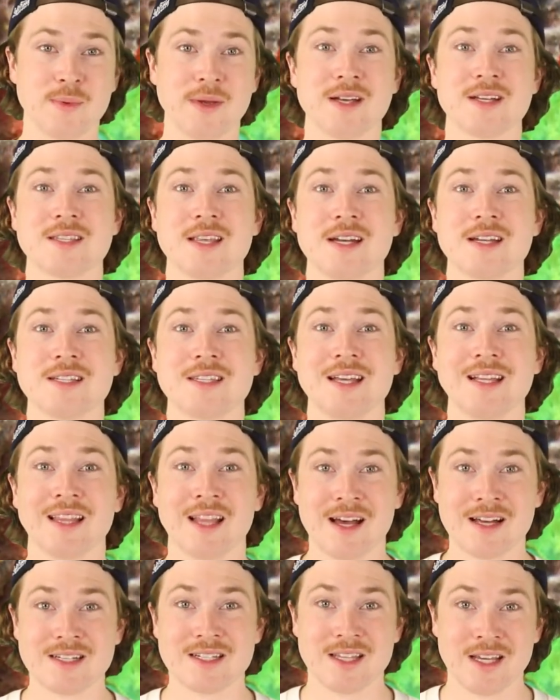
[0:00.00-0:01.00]
because that is the
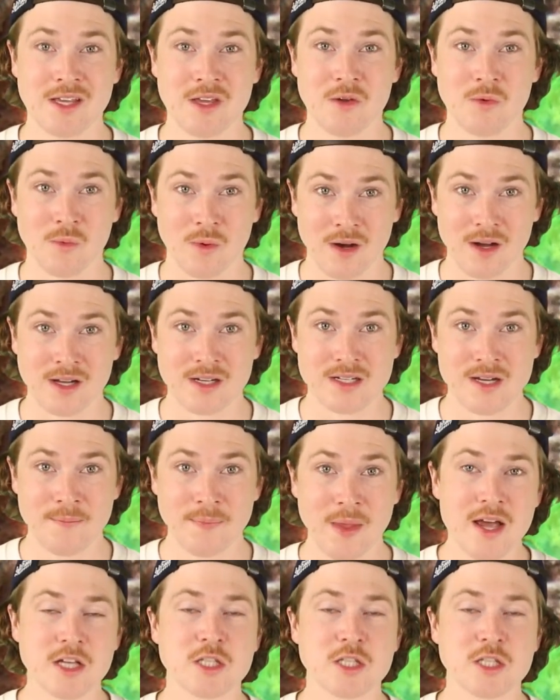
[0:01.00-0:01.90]
last thing you want.